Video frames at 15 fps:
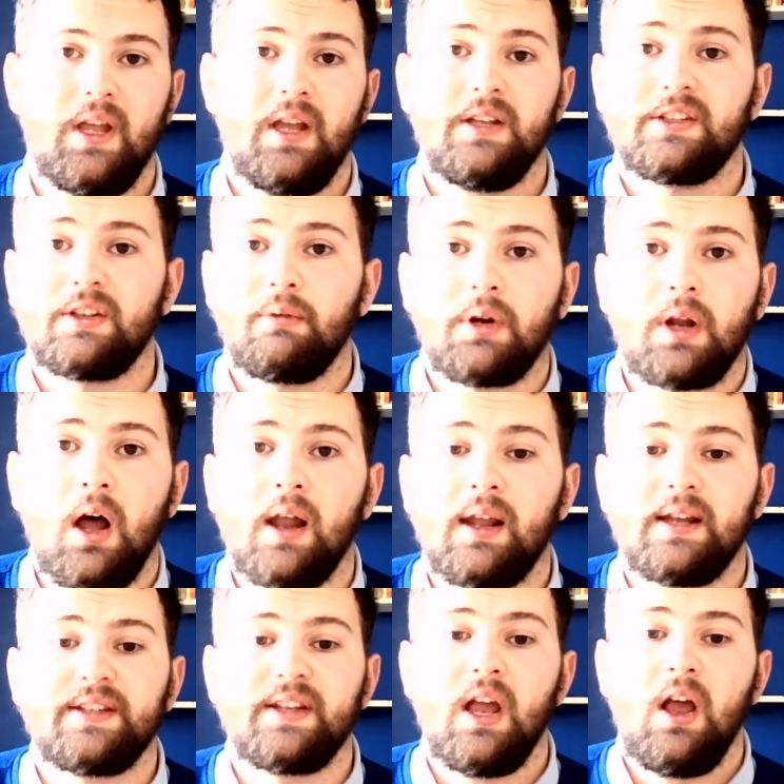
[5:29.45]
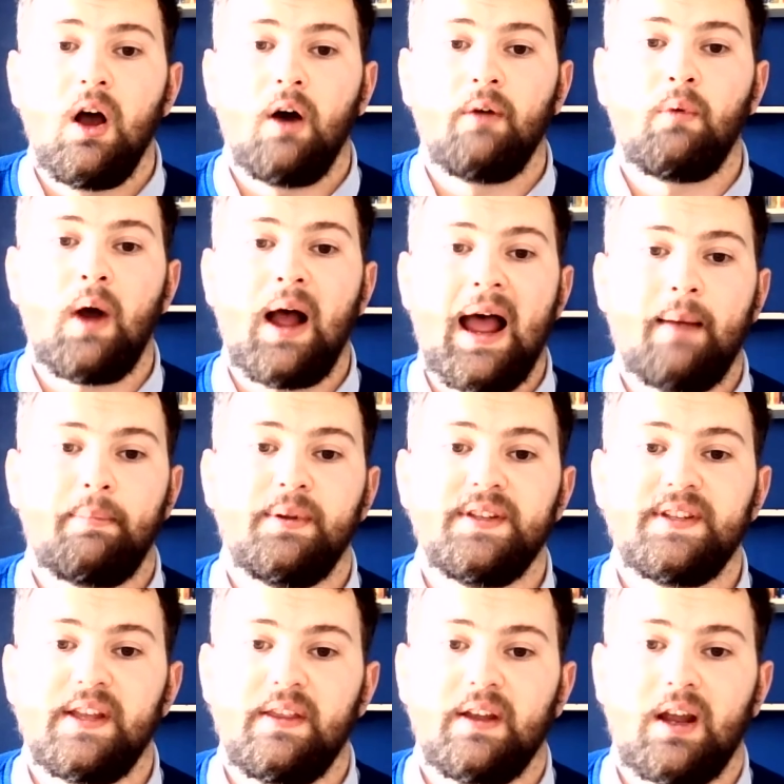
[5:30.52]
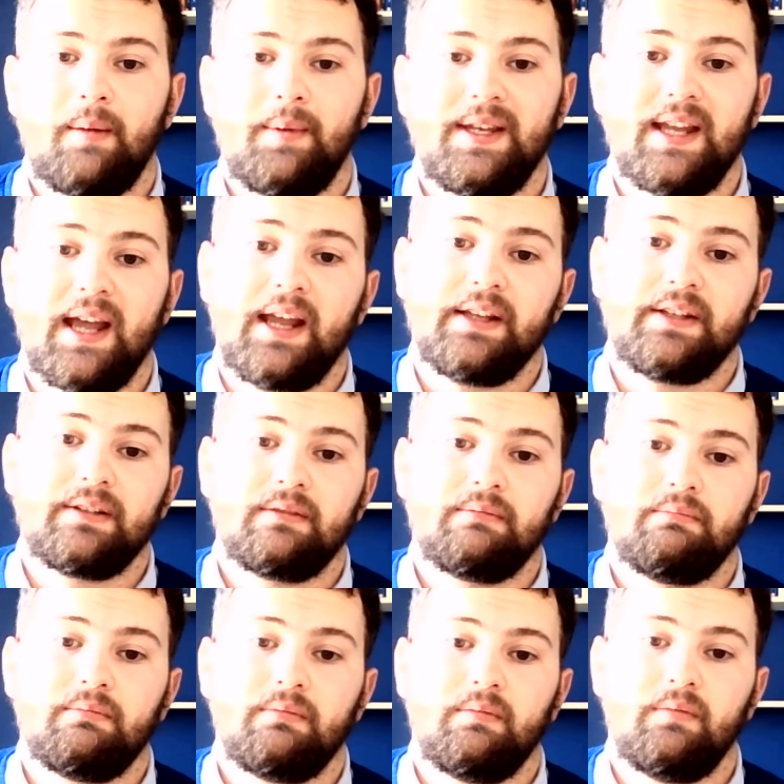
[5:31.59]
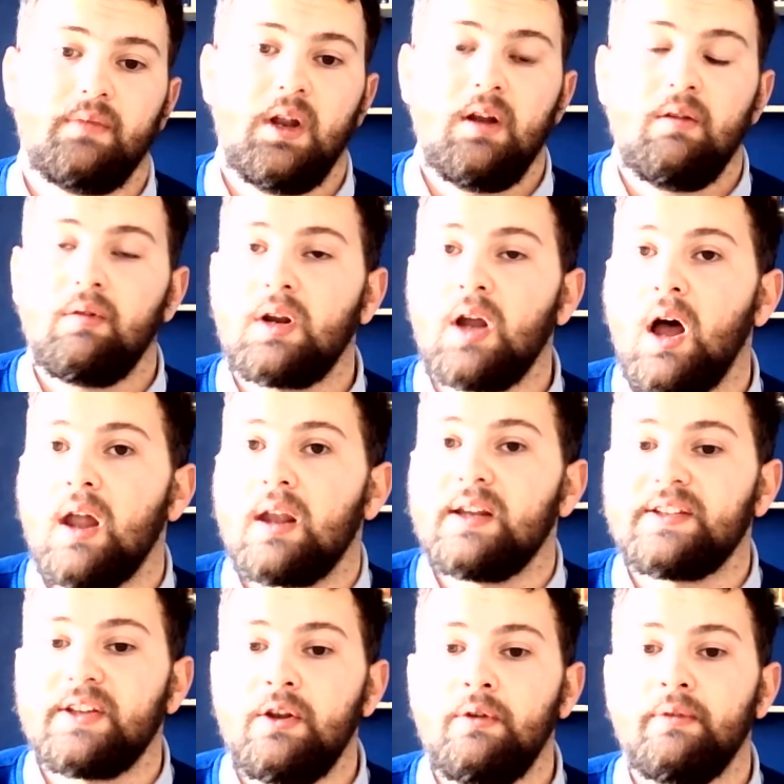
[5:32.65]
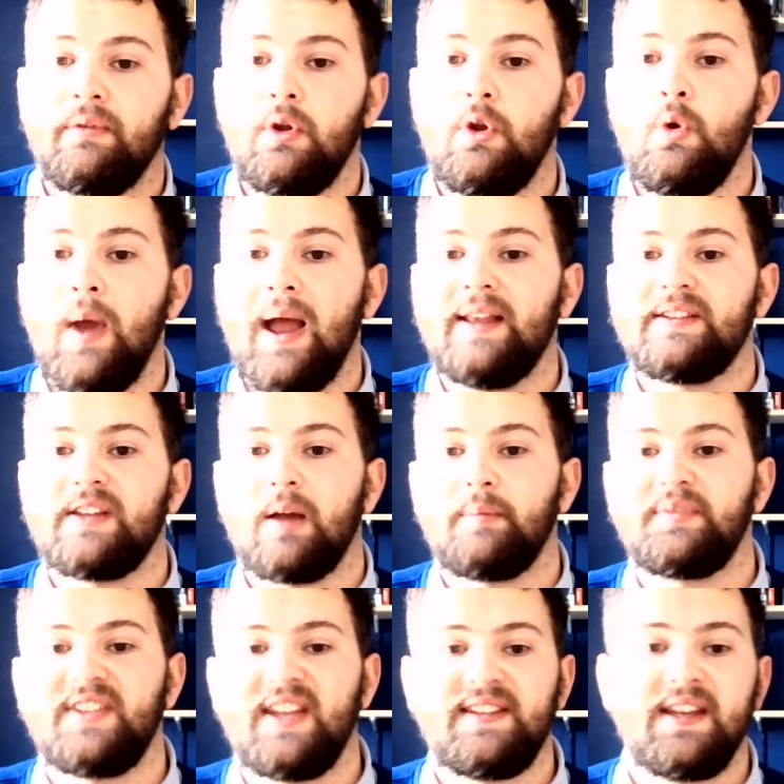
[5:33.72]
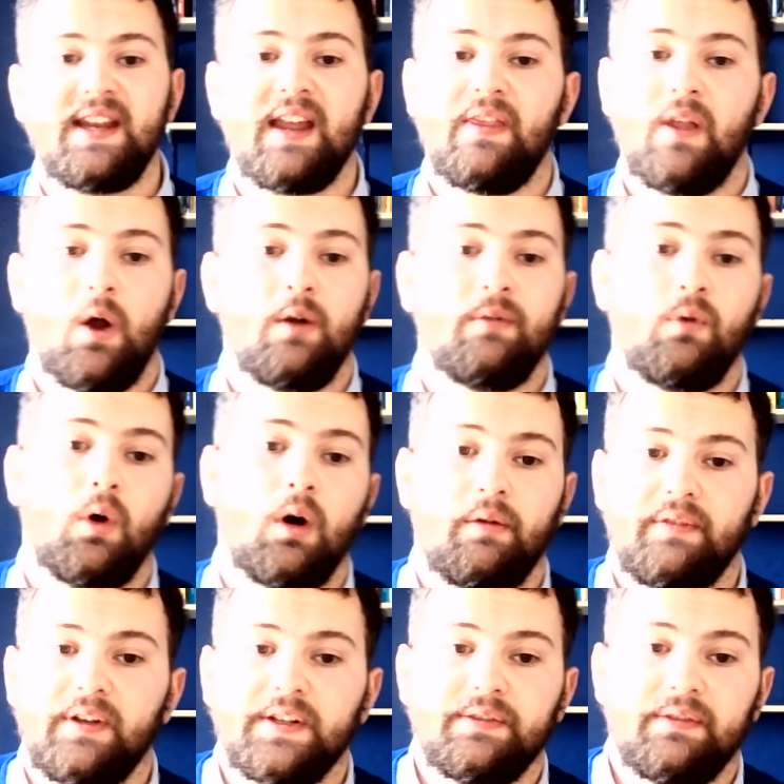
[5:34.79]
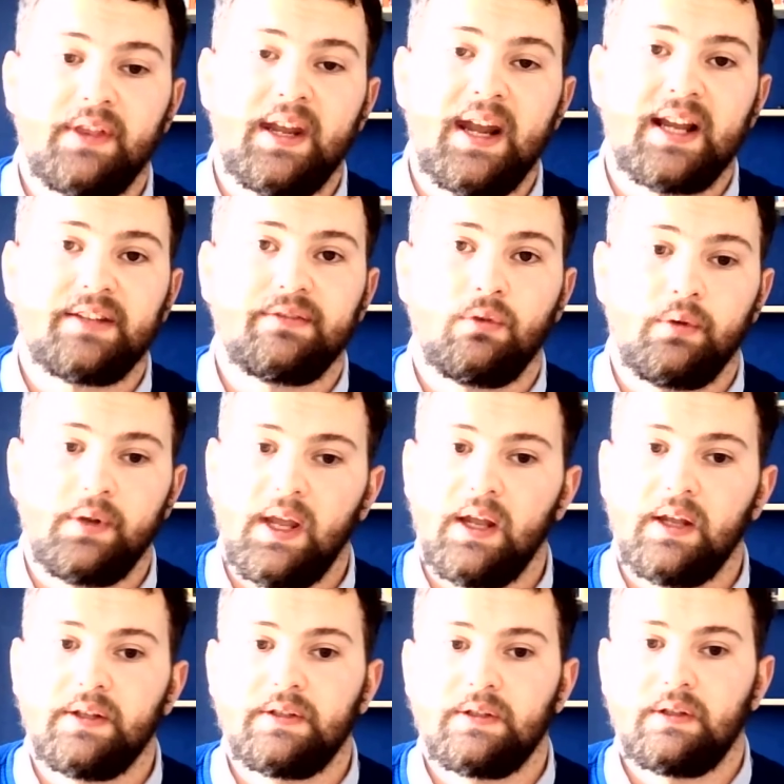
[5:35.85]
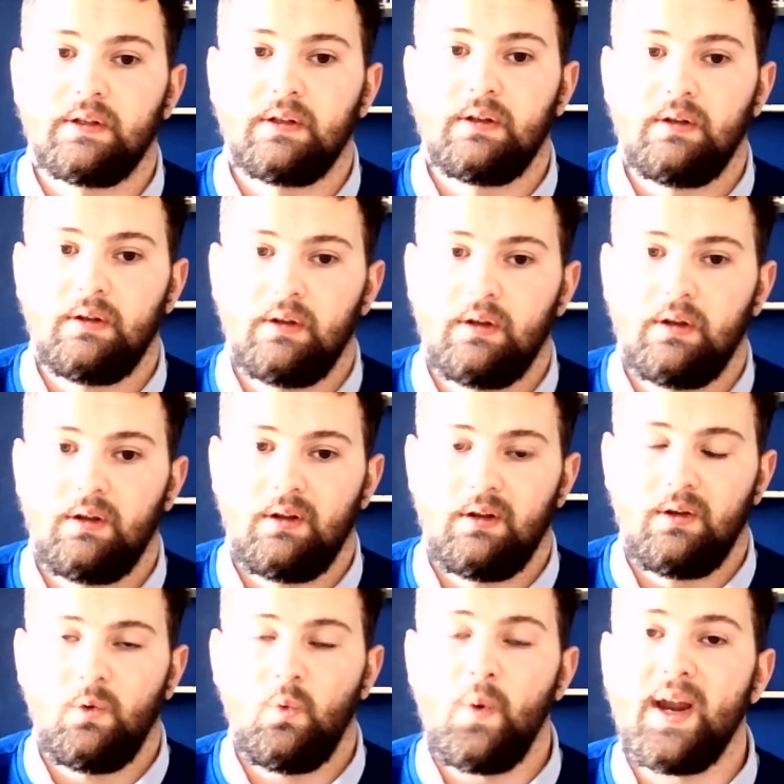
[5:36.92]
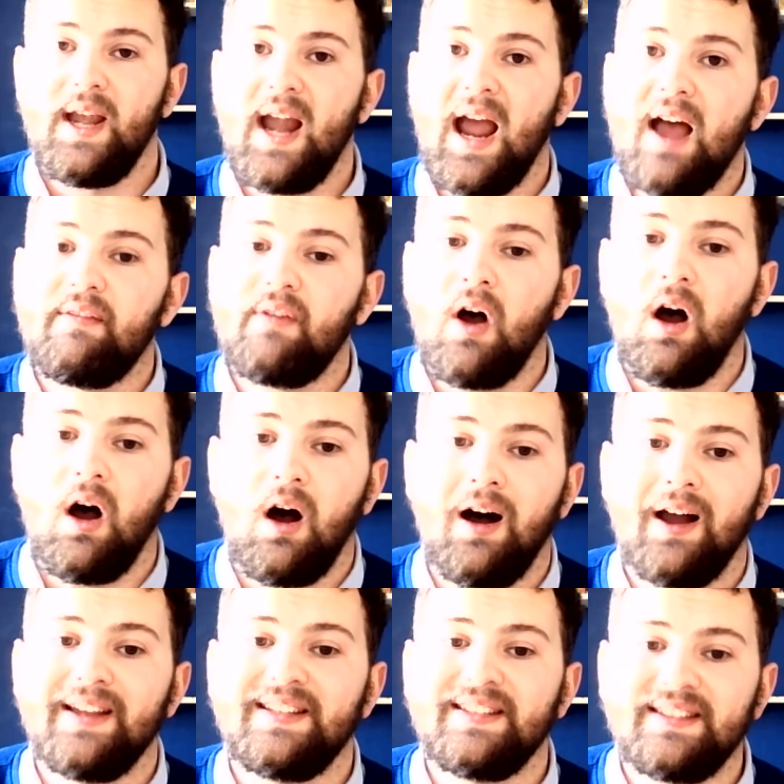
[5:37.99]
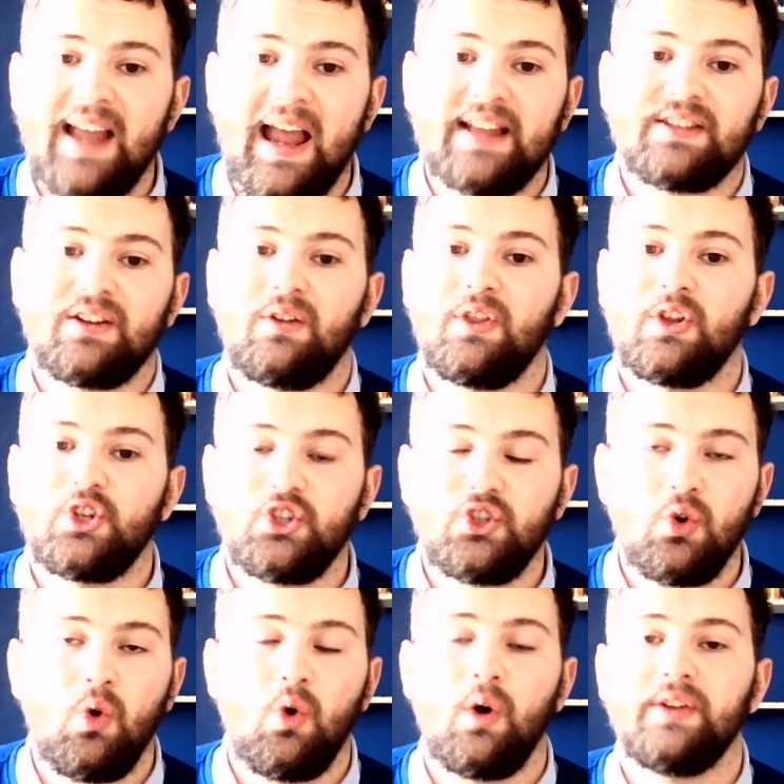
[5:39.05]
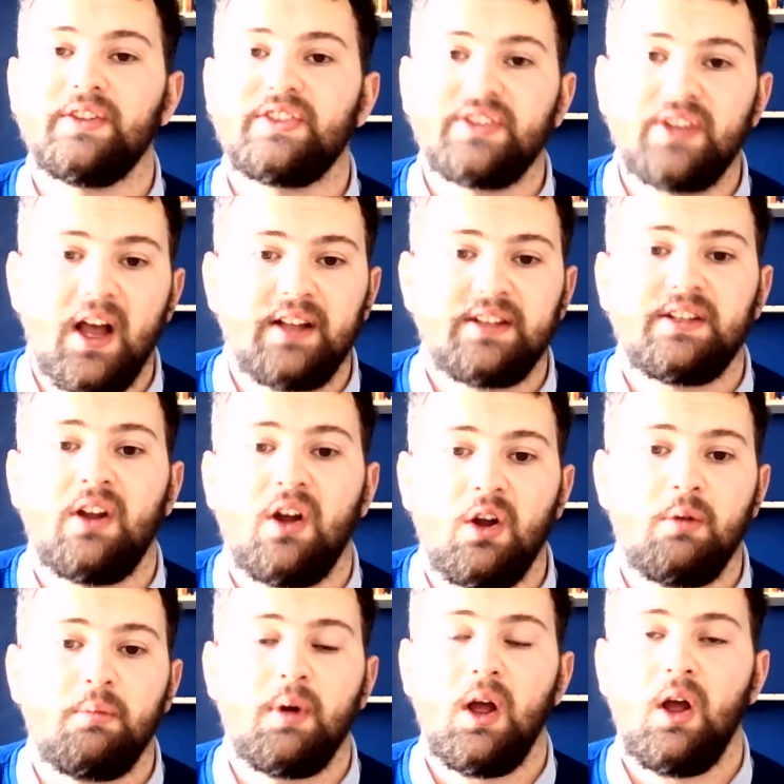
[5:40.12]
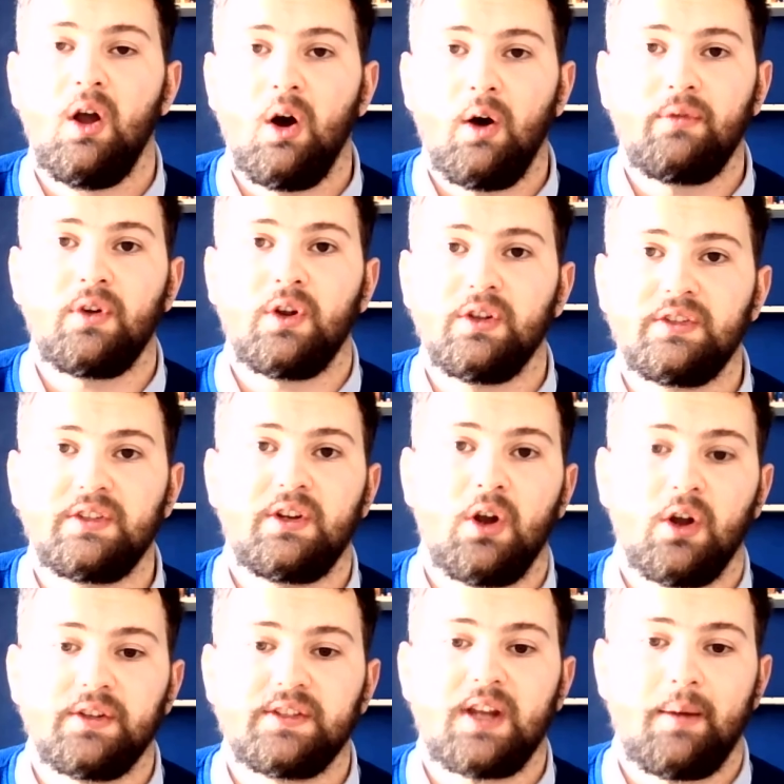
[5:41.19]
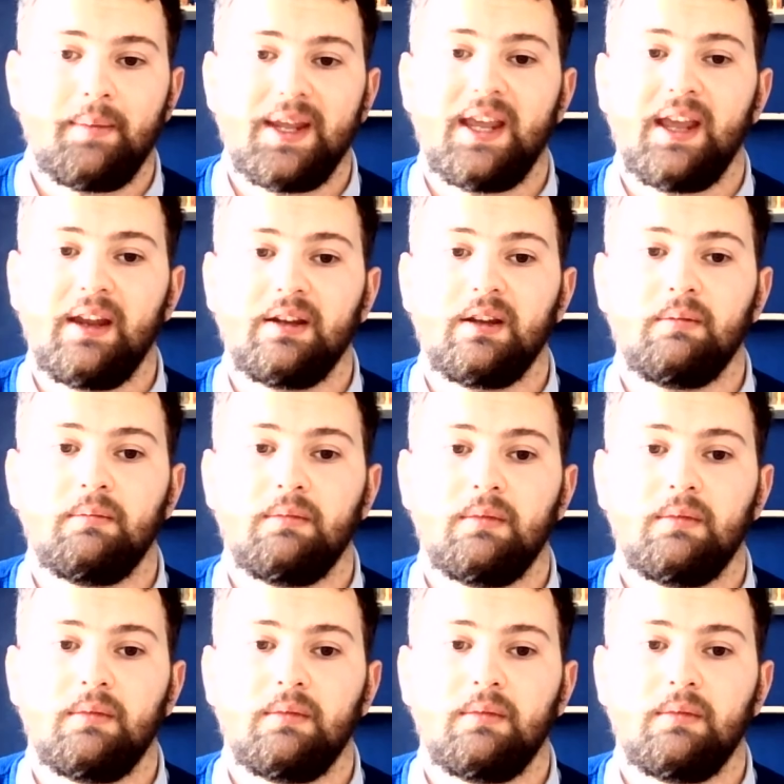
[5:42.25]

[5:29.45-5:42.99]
So, regardless of what happens in the coming days, regardless who, who ends up sitting in the Oval Office for the next four years, we can have our eyes set on the sure and certain hope of God's coming kingdom.